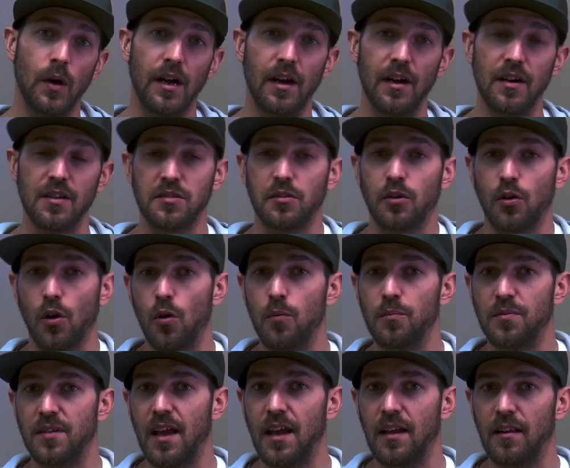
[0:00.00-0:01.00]
whereas
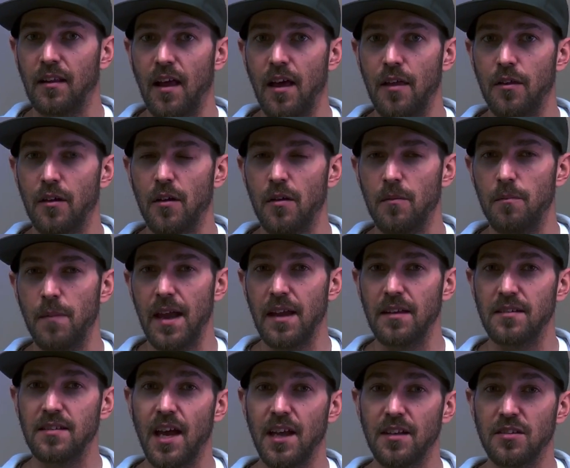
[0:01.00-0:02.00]
chrome tan leather
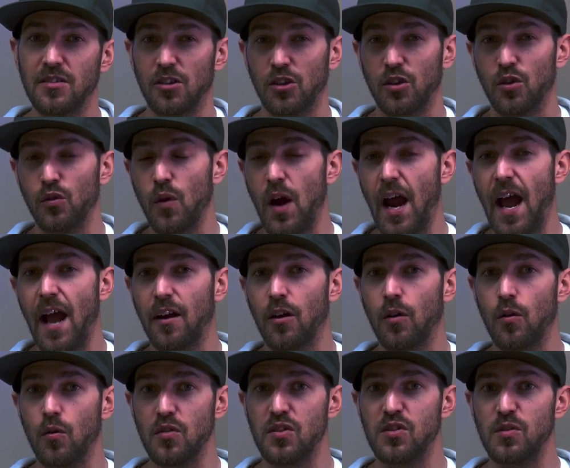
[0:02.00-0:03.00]
may tend to
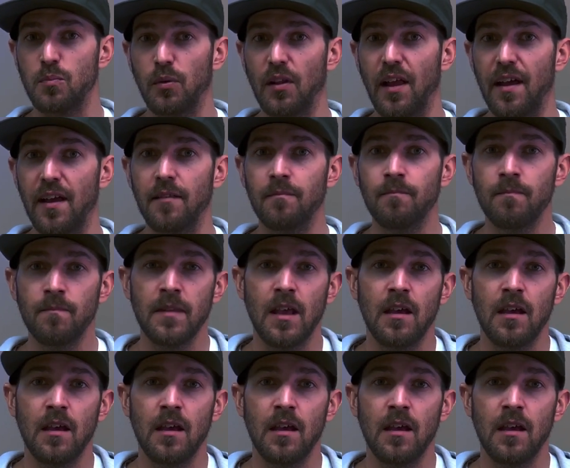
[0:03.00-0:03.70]
crack or split.